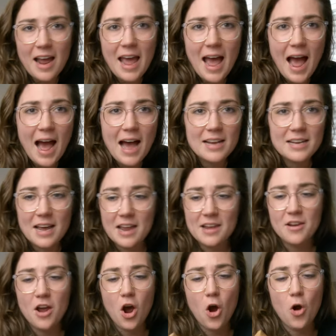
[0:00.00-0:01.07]
I had
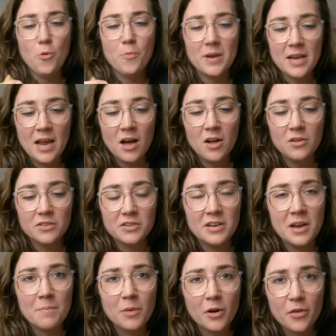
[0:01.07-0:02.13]
an Openel
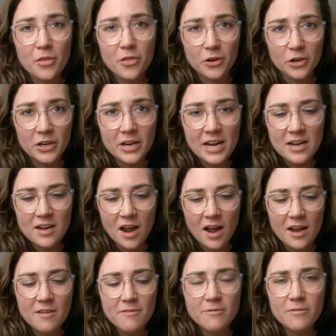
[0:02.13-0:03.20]
number 30
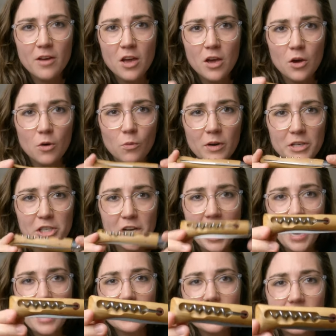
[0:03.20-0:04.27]
knife, which
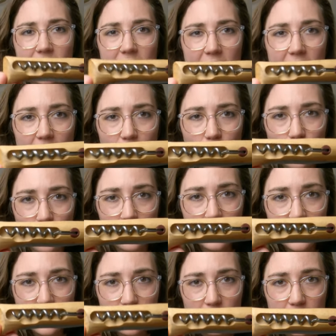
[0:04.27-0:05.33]
has the
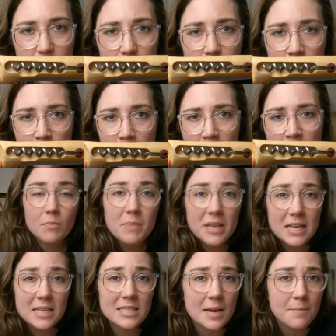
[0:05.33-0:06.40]
corkscrew.
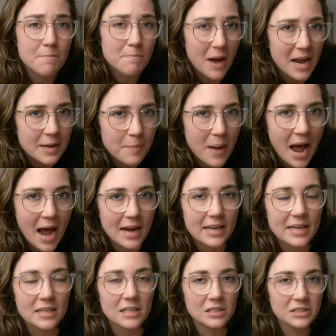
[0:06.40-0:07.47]
Because I bike pack
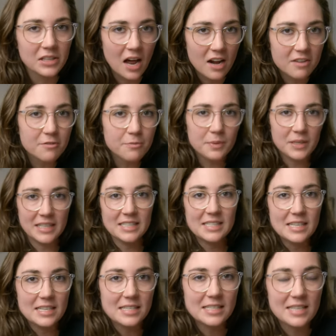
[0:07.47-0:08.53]
in a lot of
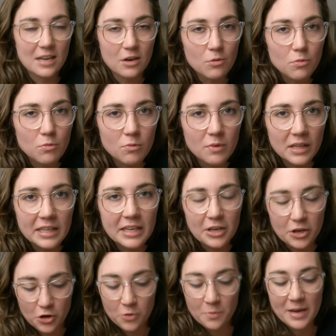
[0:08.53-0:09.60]
places that are really
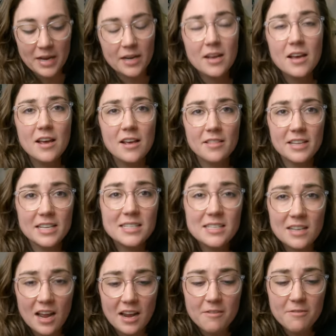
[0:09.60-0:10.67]
humid, this
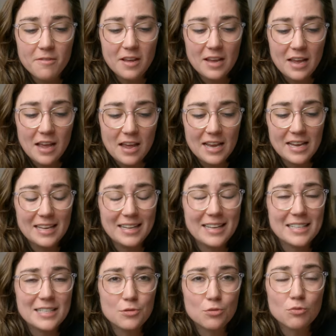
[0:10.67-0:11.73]
knife
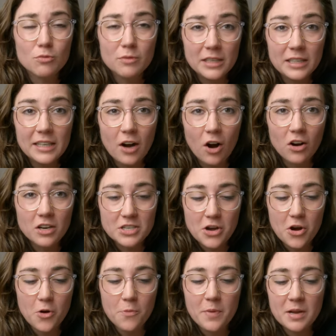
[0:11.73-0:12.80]
gets really hard
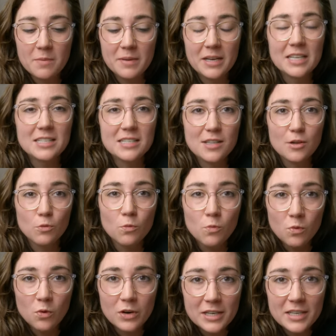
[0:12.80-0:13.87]
to open because the
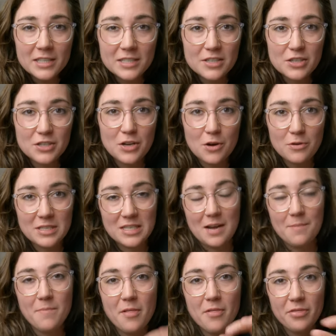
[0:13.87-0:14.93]
wood soaks
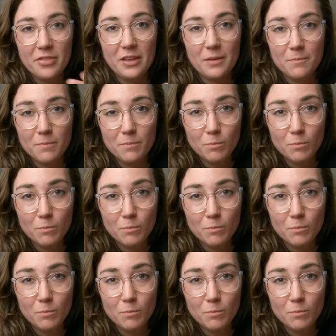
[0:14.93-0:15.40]
up the